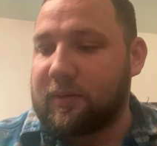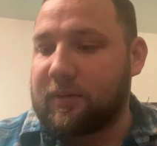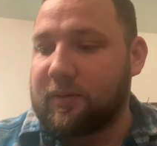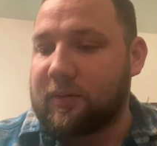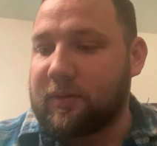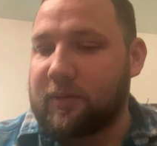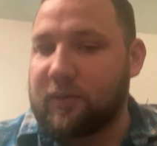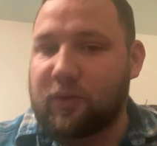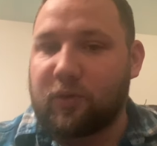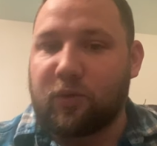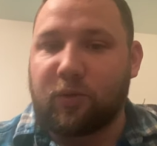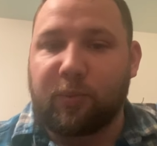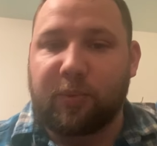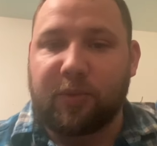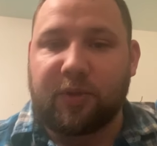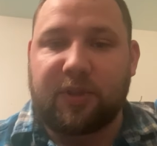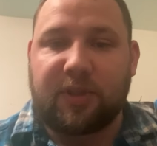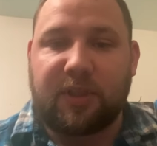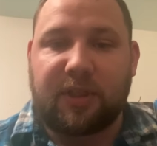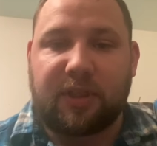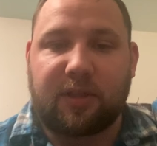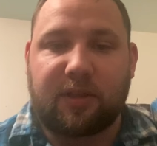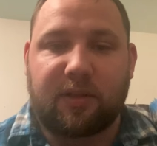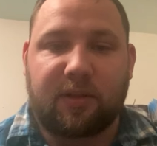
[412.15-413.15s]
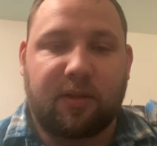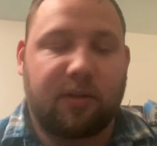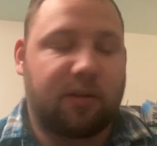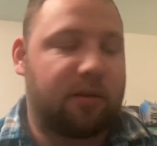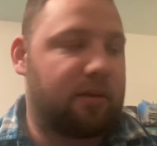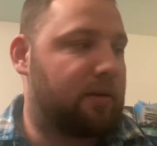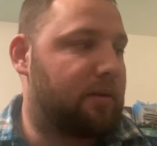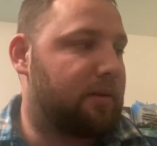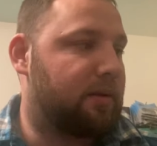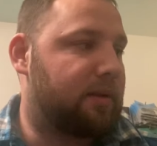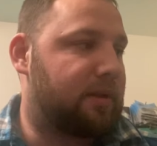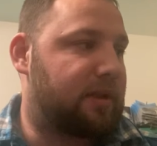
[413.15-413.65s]
Super 6
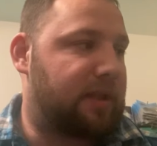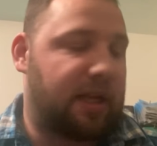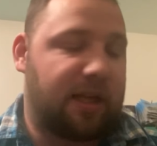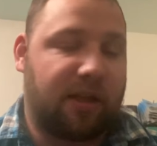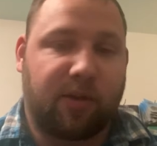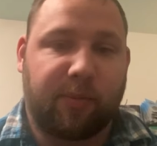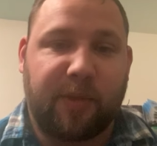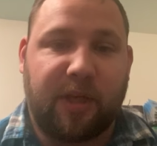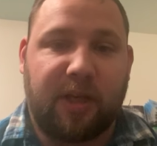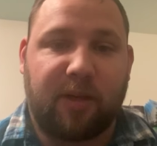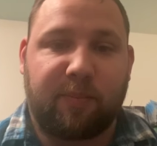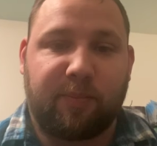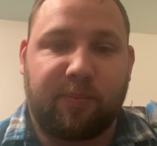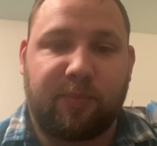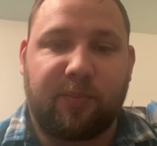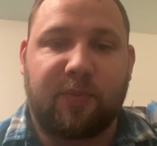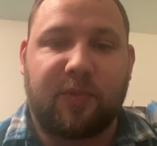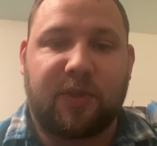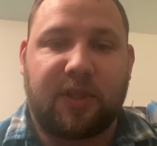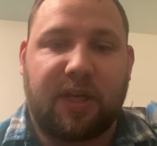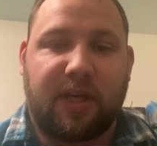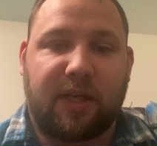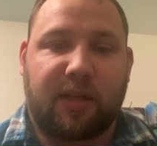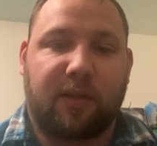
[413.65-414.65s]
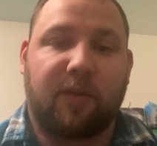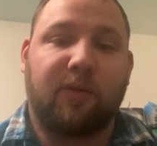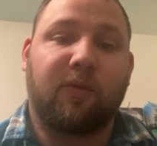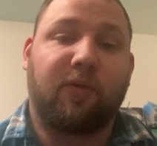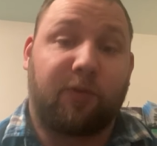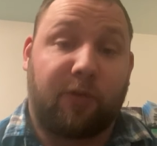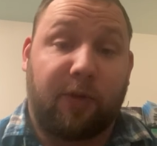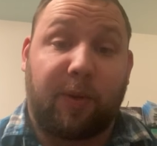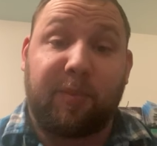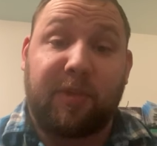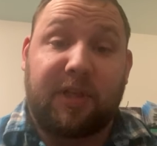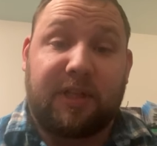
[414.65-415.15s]
tailor-made sack
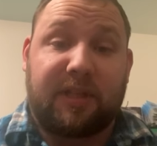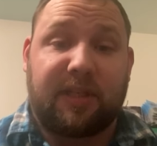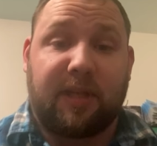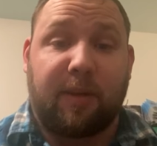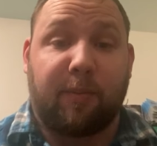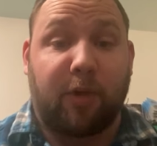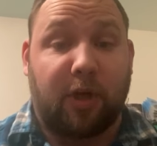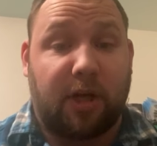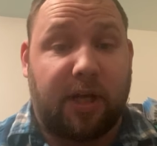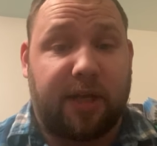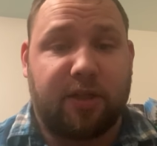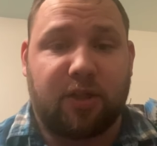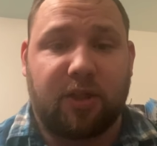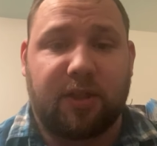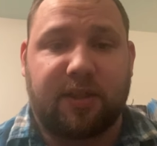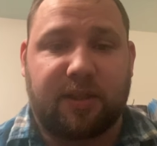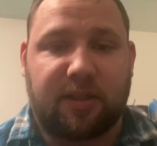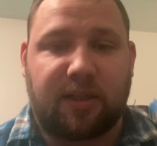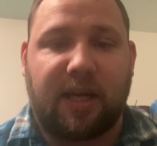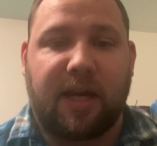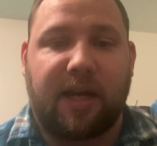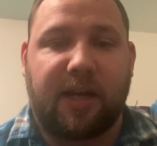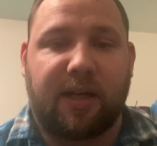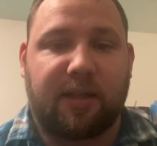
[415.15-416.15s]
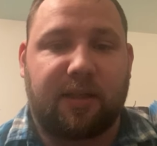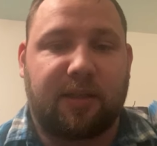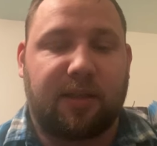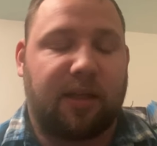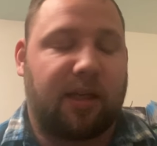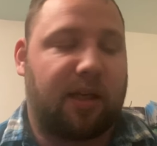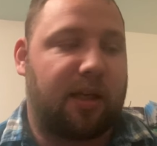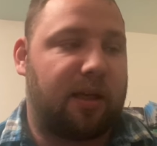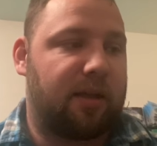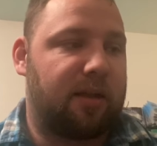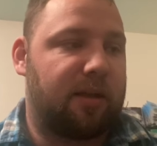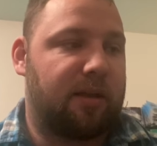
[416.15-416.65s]
from December. I just got it
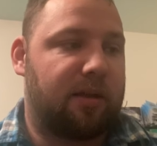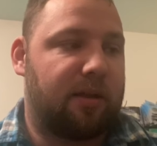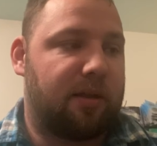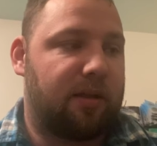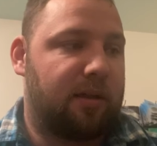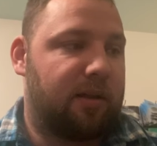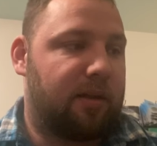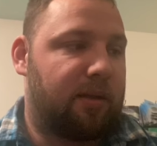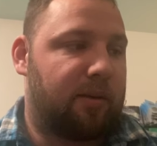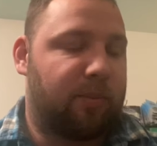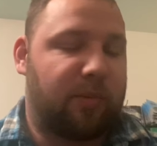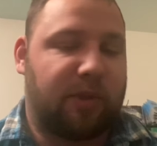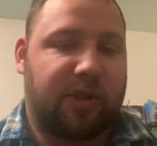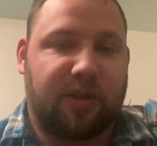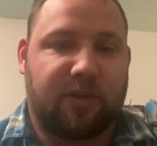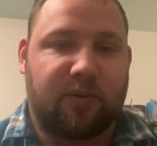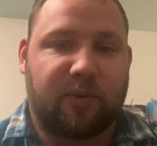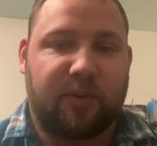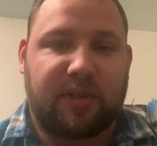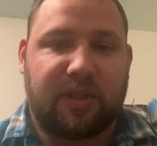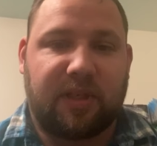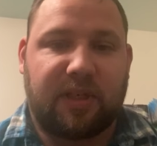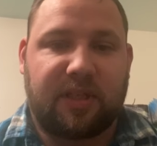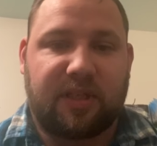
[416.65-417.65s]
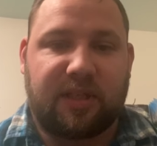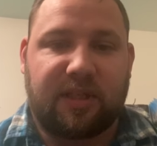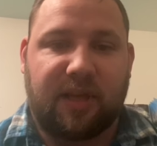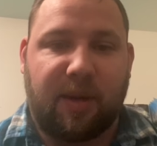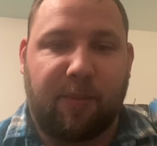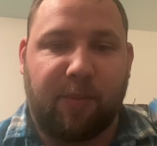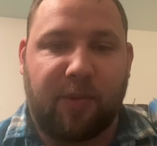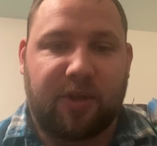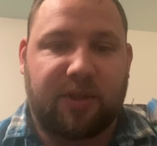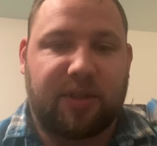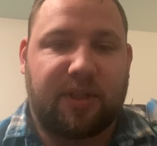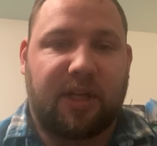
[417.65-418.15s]
today, but this was the
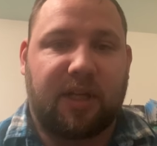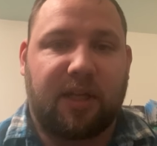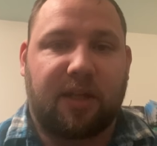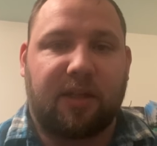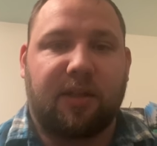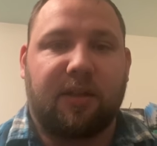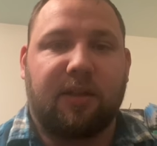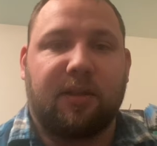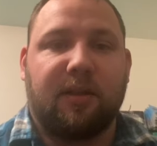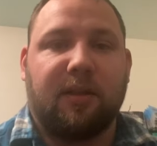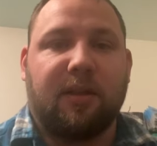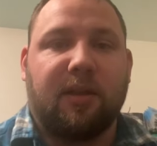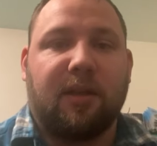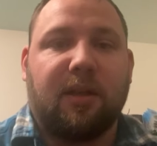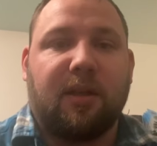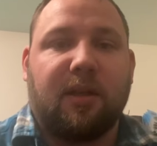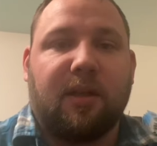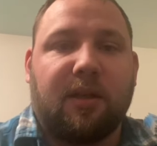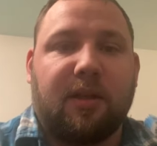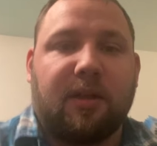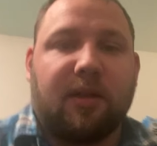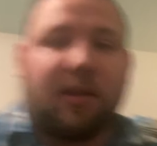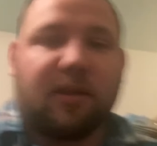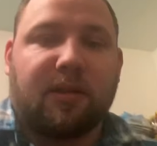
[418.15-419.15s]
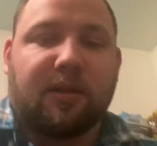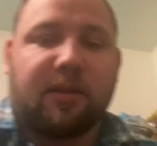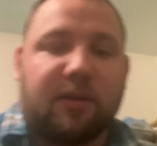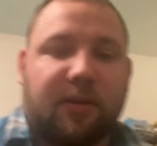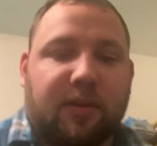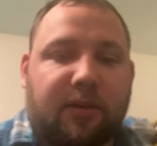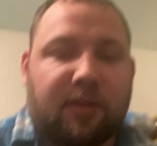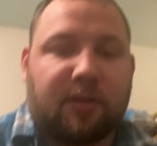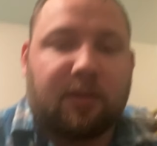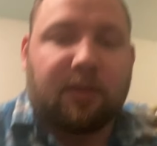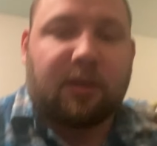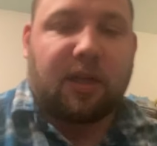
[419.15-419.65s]
December sack.
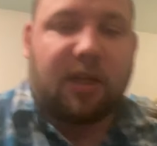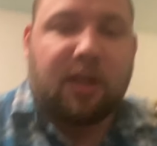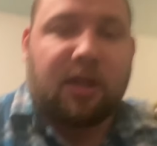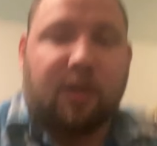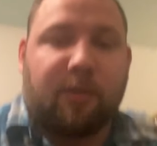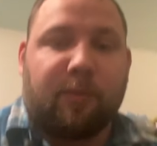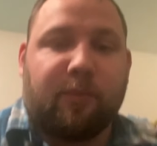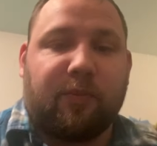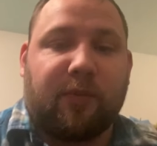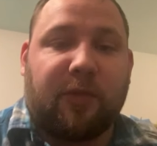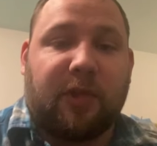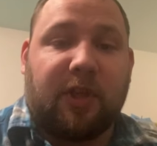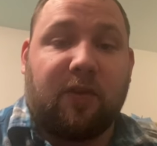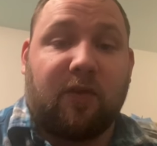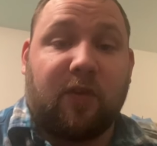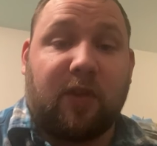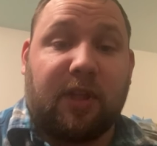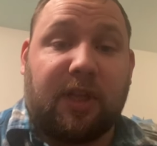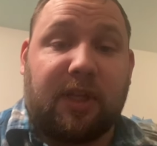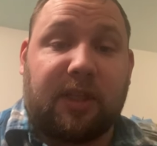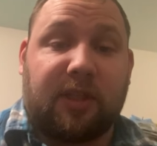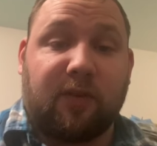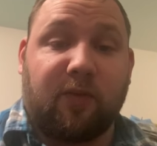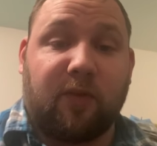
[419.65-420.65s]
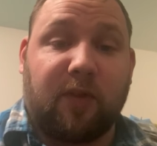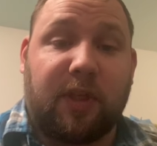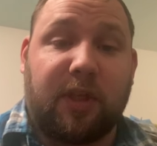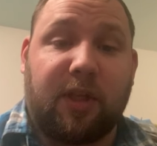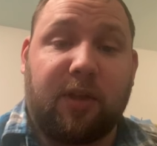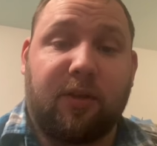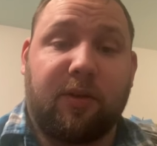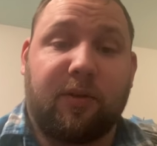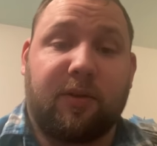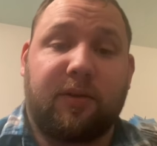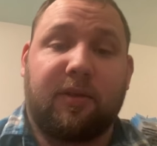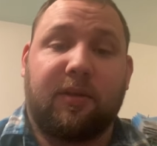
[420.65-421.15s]
Um, if you like the
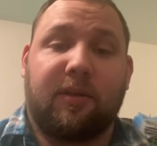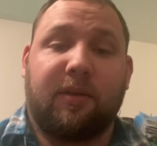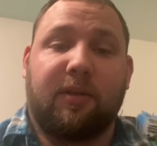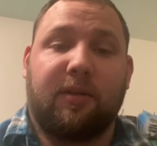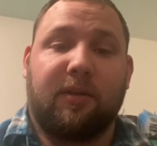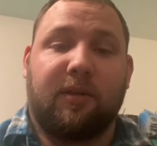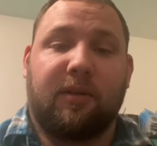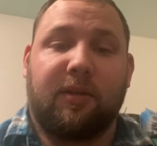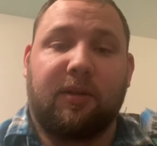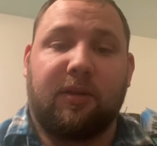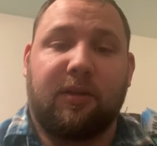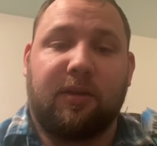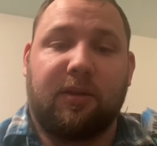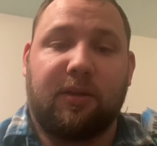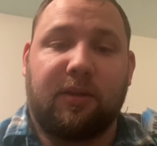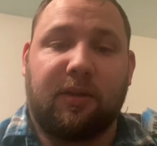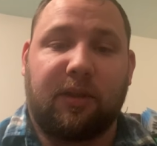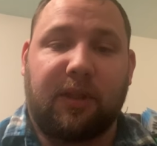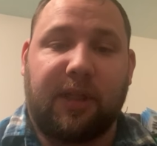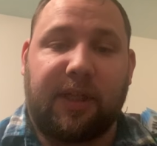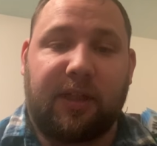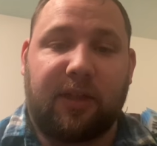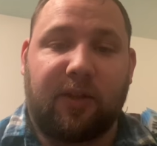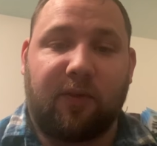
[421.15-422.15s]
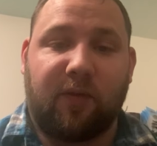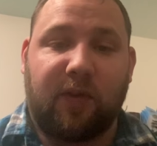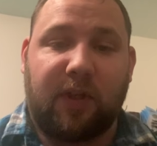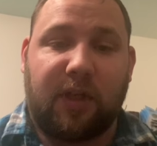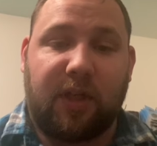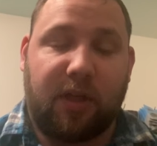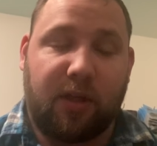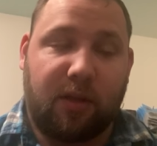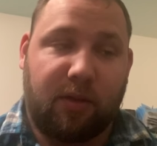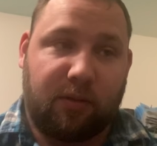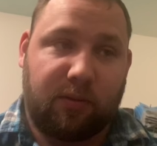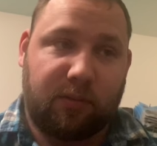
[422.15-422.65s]
videos, like the
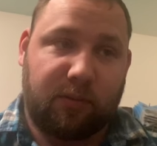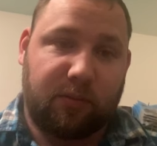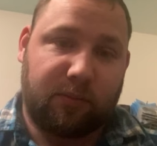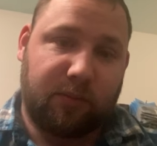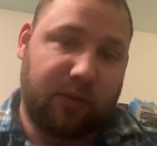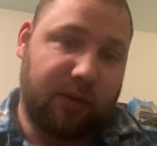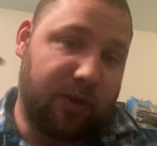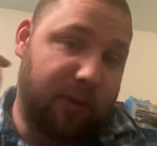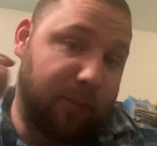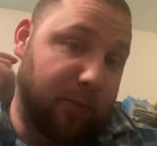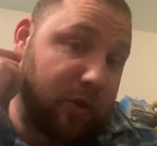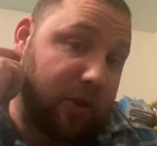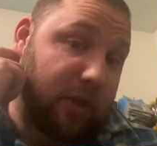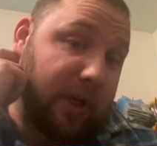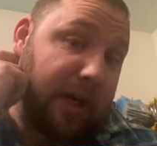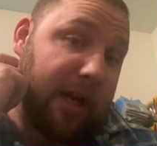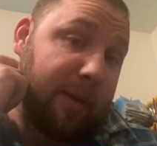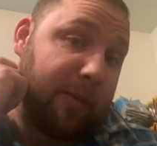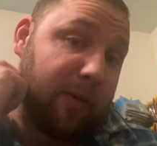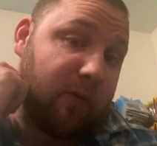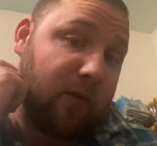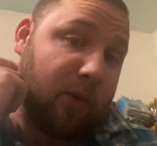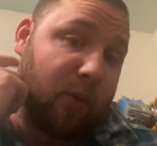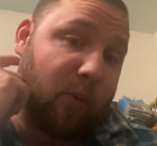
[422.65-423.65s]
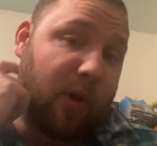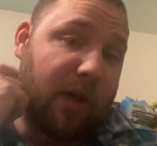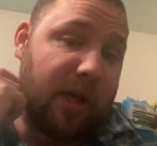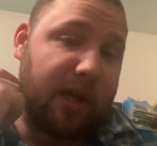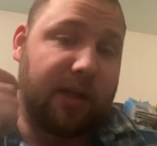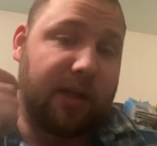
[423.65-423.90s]
video, subscribe if you want.